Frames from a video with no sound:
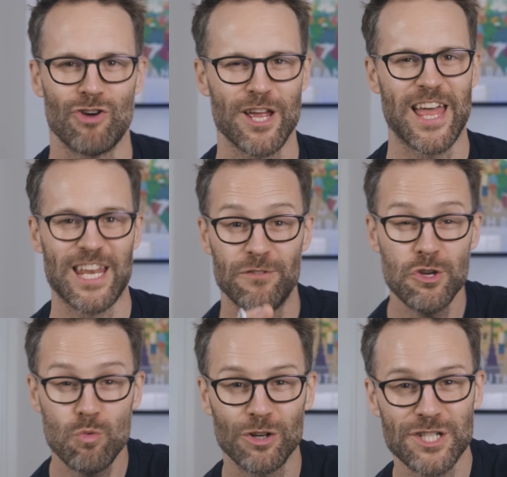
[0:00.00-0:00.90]
Right then, if
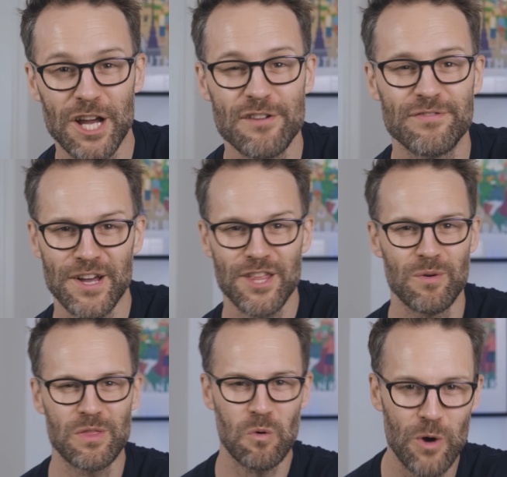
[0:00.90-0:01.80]
you want to go further
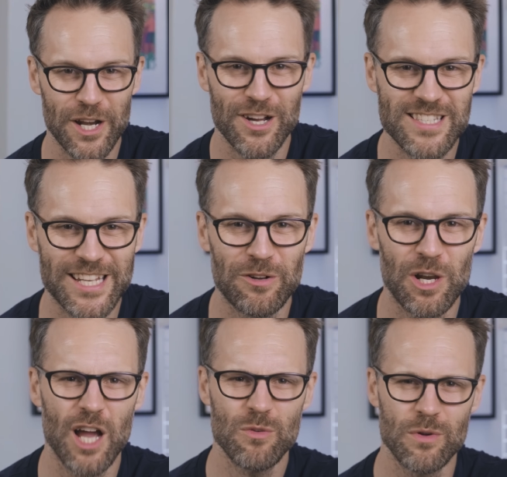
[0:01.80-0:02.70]
with organizing your
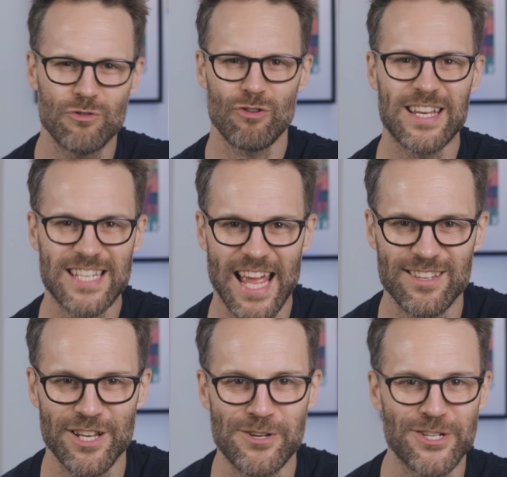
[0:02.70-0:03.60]
life with great tech
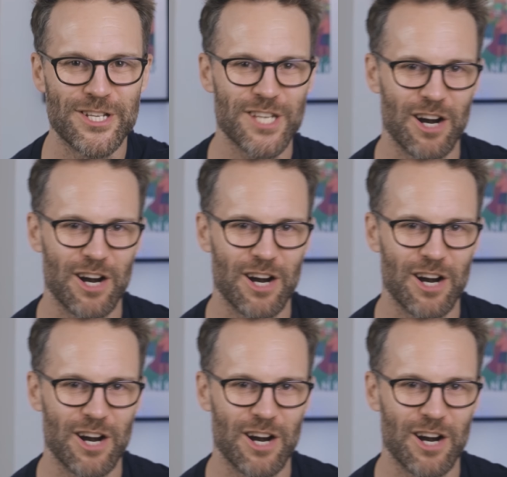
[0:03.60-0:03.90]
solutions,